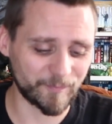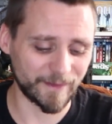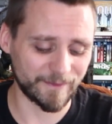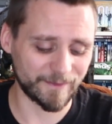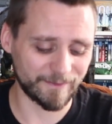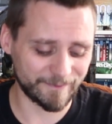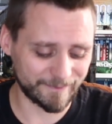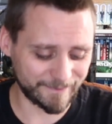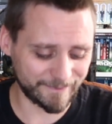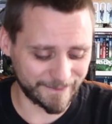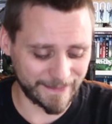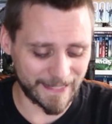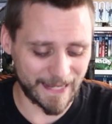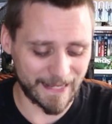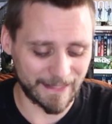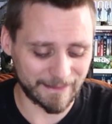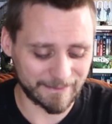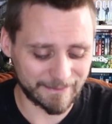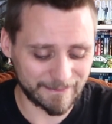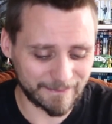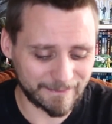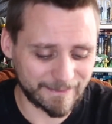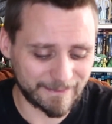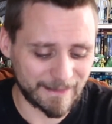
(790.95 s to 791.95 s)
But yeah,
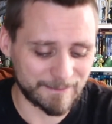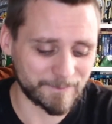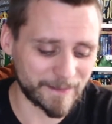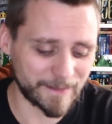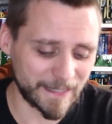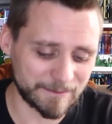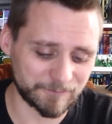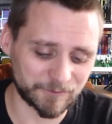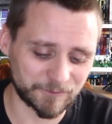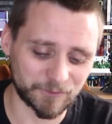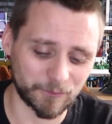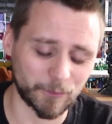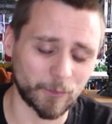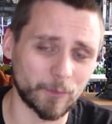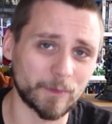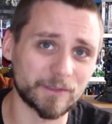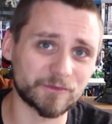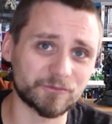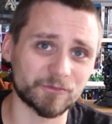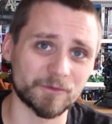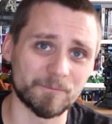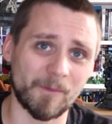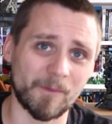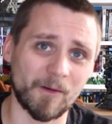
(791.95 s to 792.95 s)
them games will
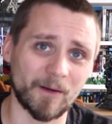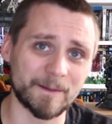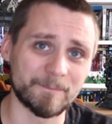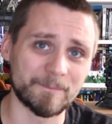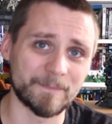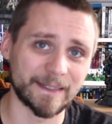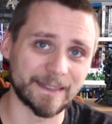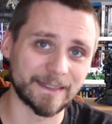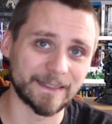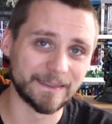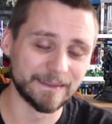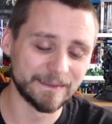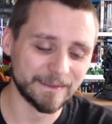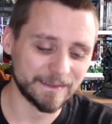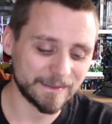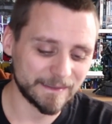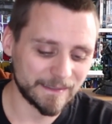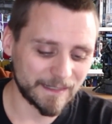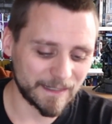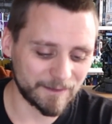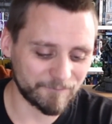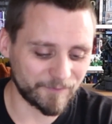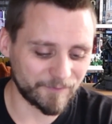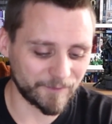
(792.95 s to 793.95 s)
always remind me
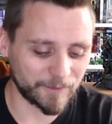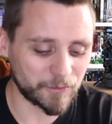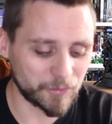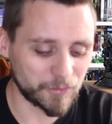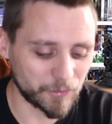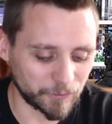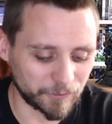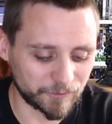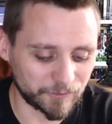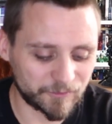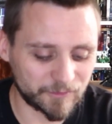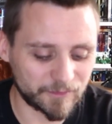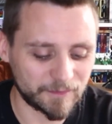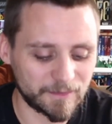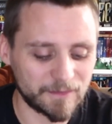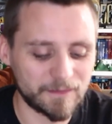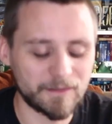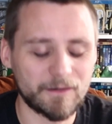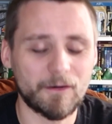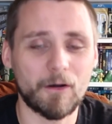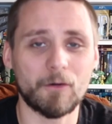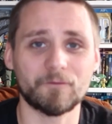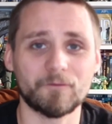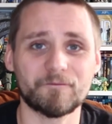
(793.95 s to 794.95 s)
of the good
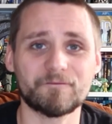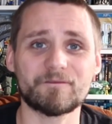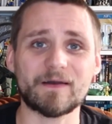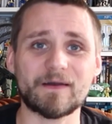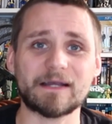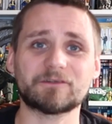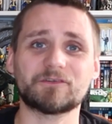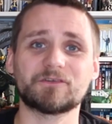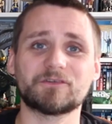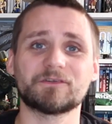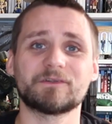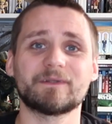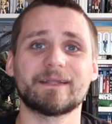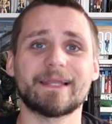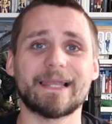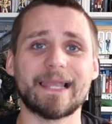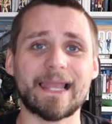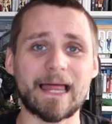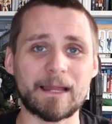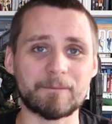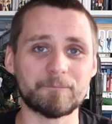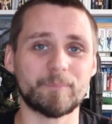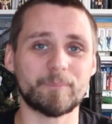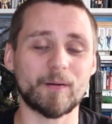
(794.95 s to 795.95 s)
old-fashioned
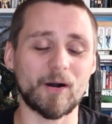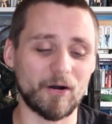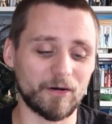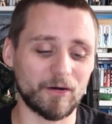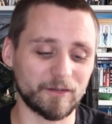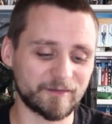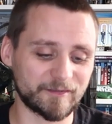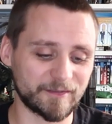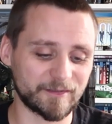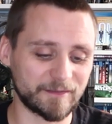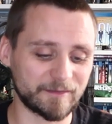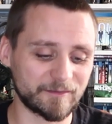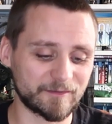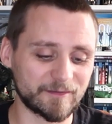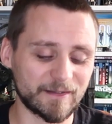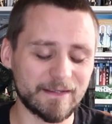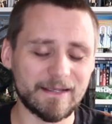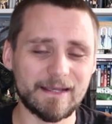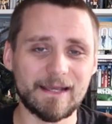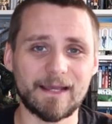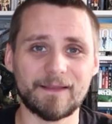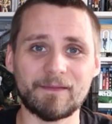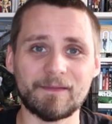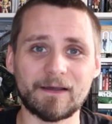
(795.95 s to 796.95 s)
LAN parties
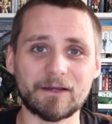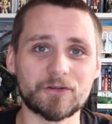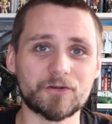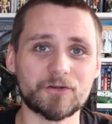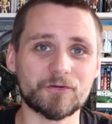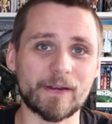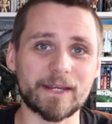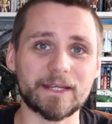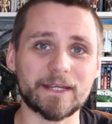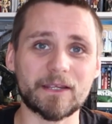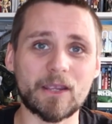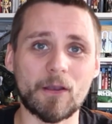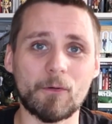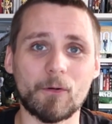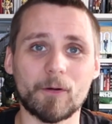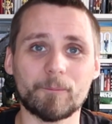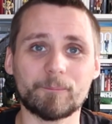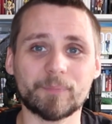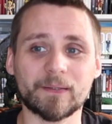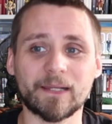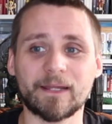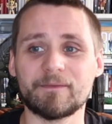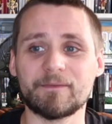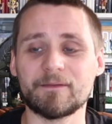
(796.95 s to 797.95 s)
and that great
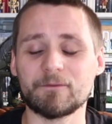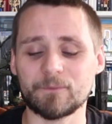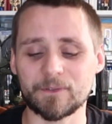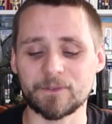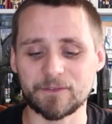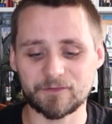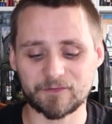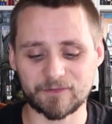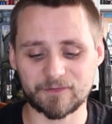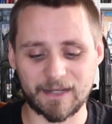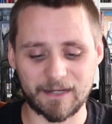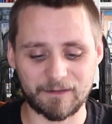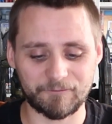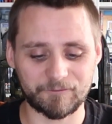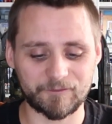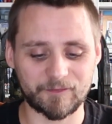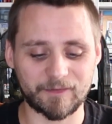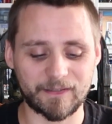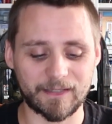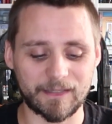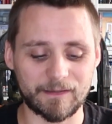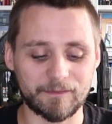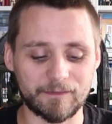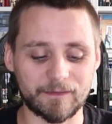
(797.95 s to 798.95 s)
co-op play that we used to have
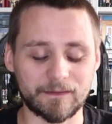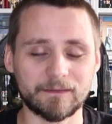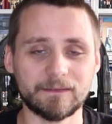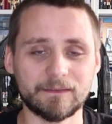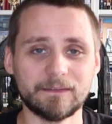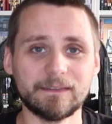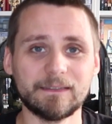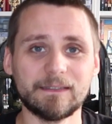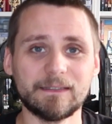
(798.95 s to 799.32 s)
together.